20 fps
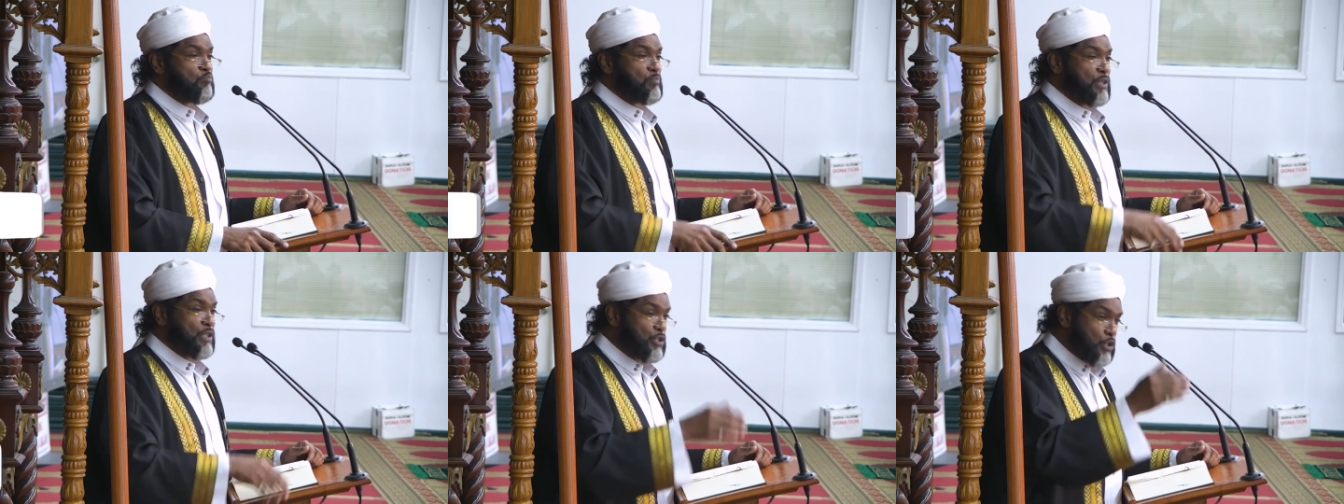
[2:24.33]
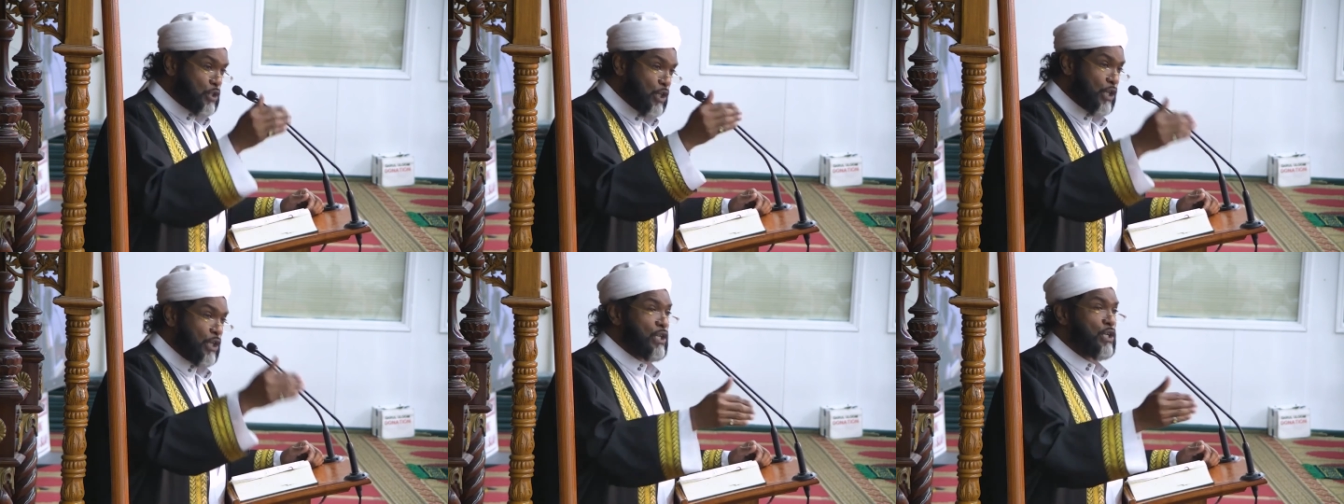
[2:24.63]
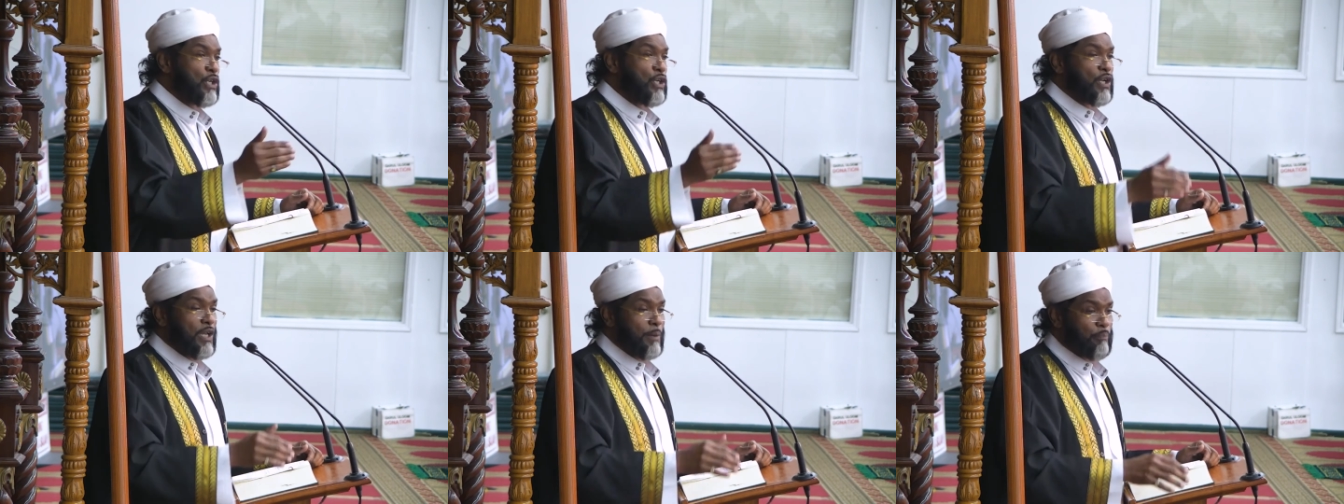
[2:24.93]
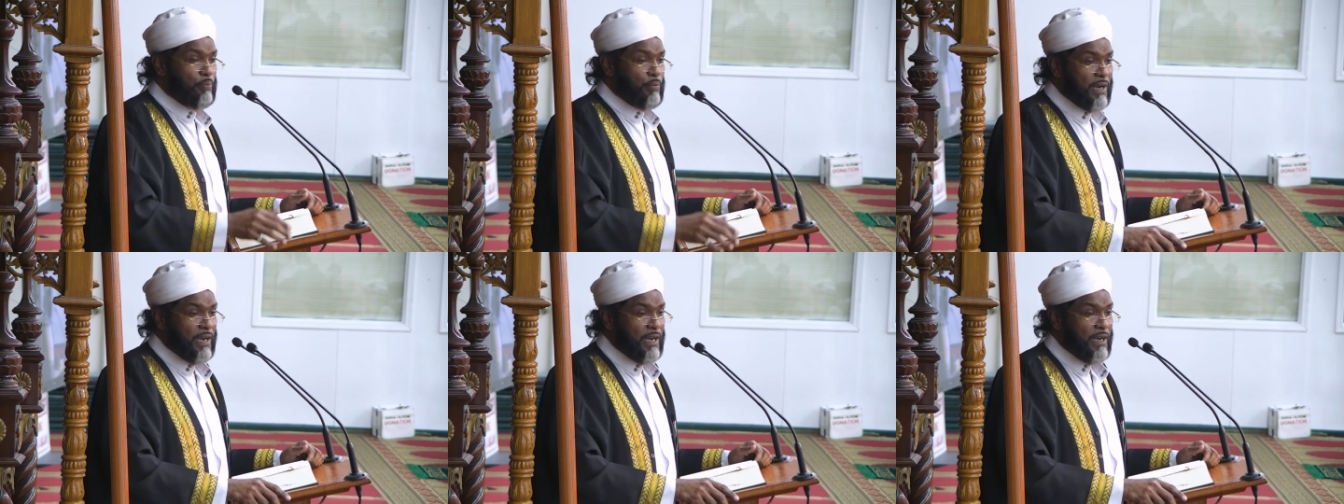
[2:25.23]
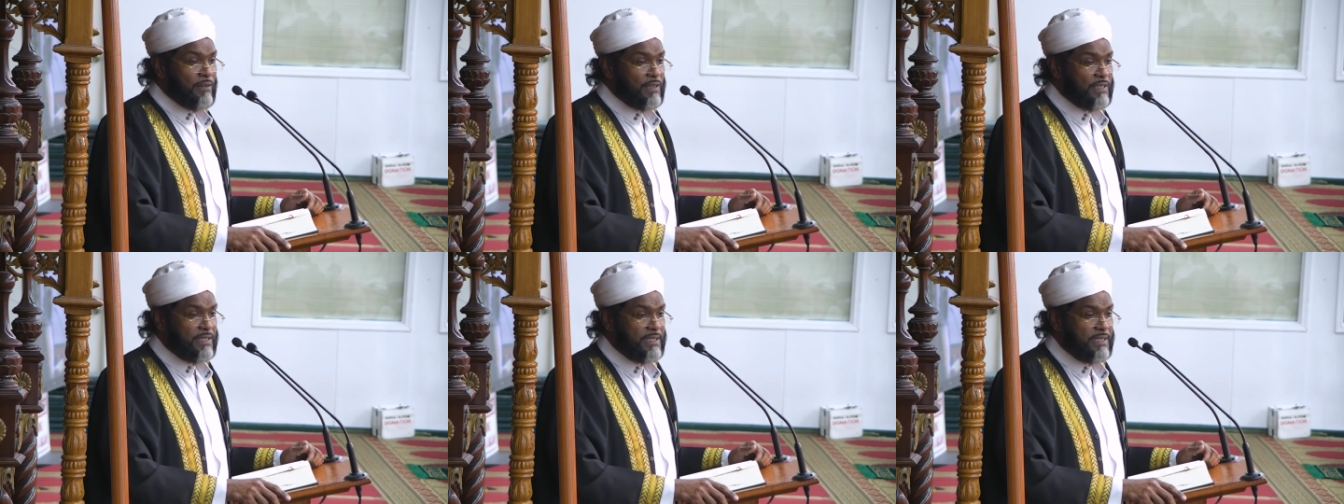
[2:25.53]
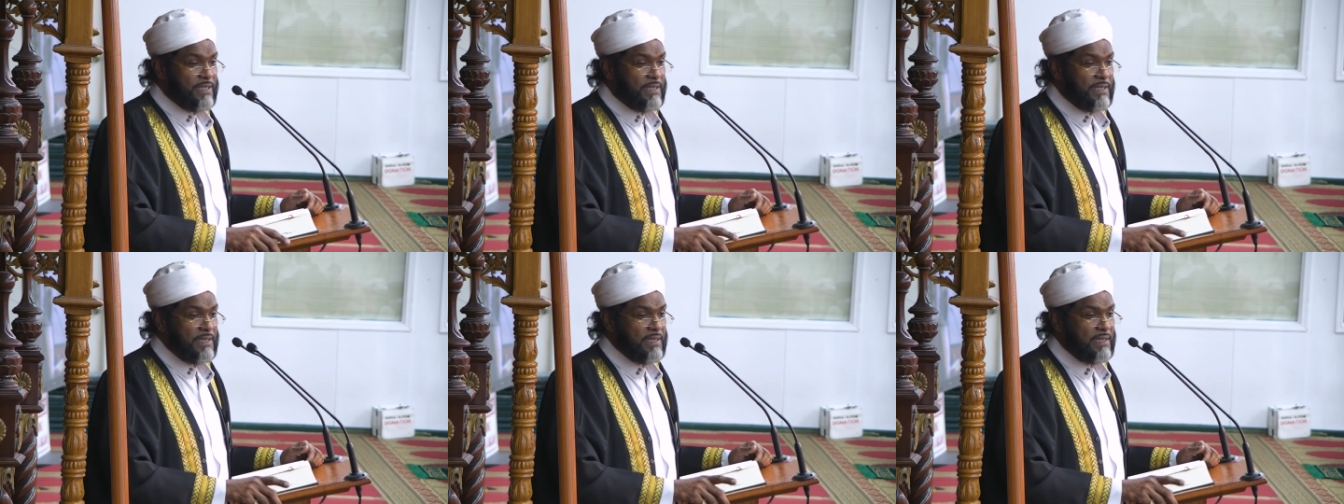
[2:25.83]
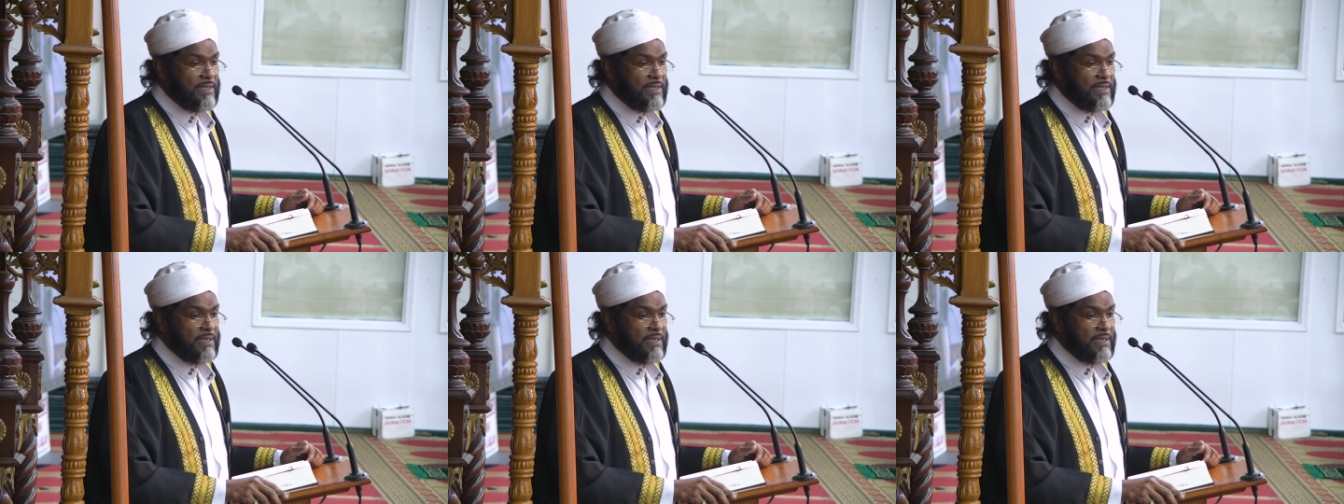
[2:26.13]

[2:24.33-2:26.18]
But you got to know your priority.